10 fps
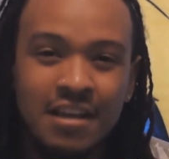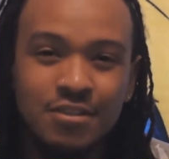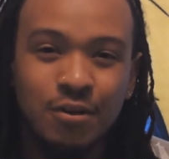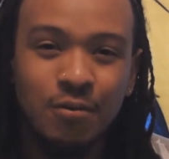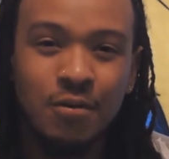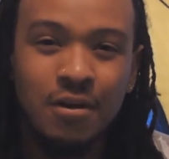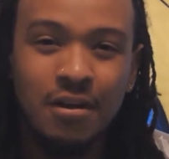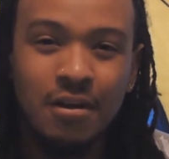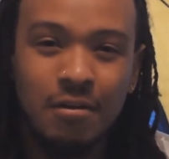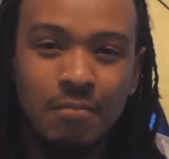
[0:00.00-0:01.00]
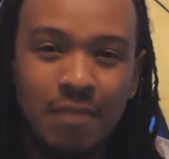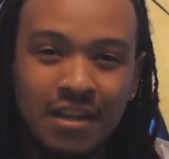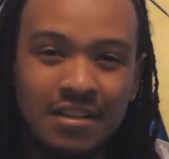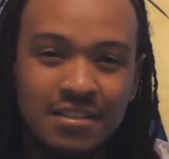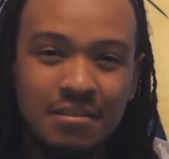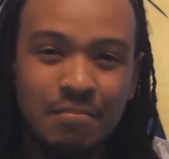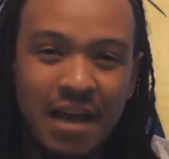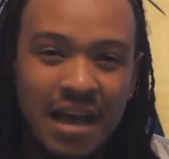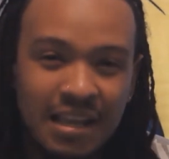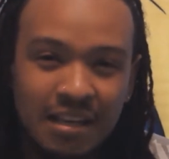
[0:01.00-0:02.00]
So minus the
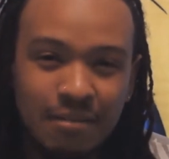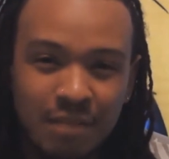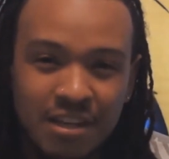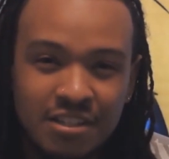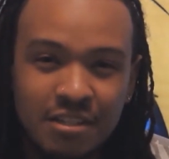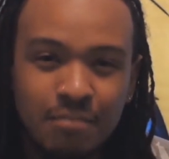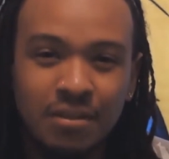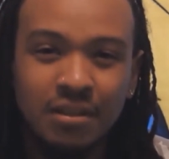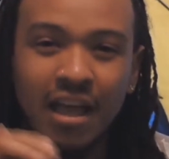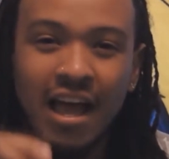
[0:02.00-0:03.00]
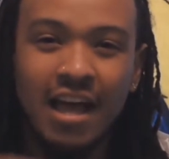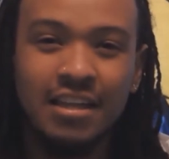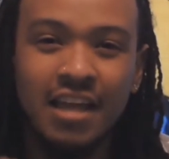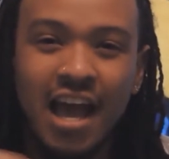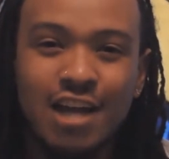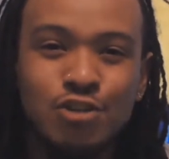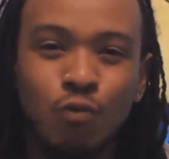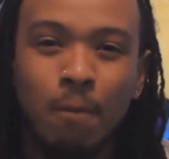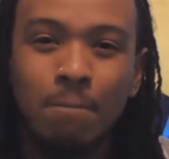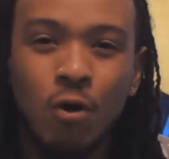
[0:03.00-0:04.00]
bad animation, but the
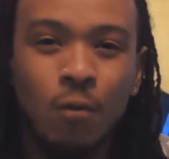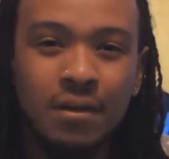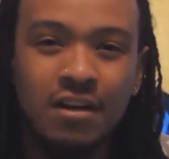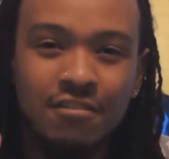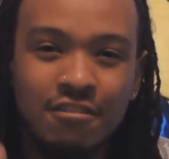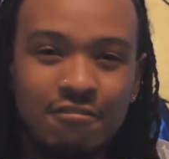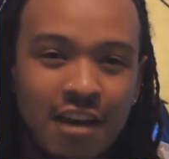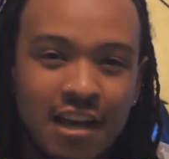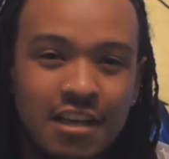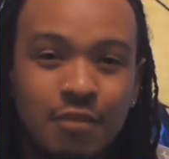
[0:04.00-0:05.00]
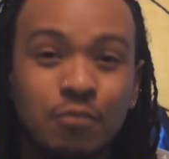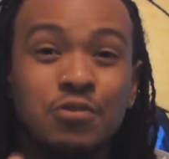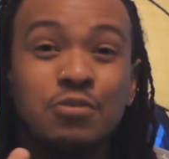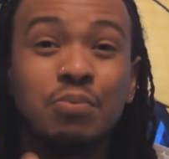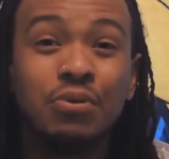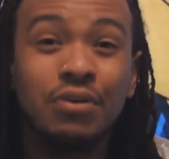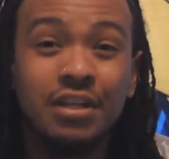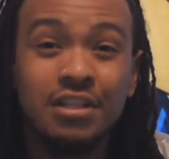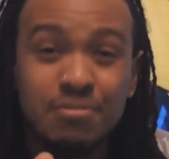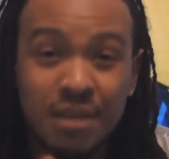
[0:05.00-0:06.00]
actual moment of the fight was
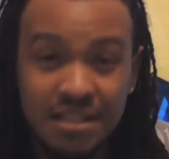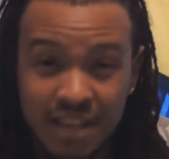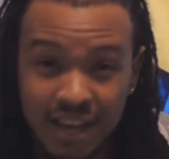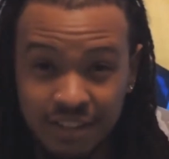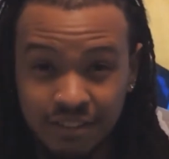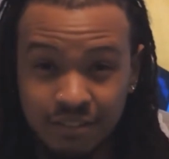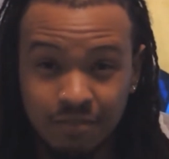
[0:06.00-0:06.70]
pretty spectacular.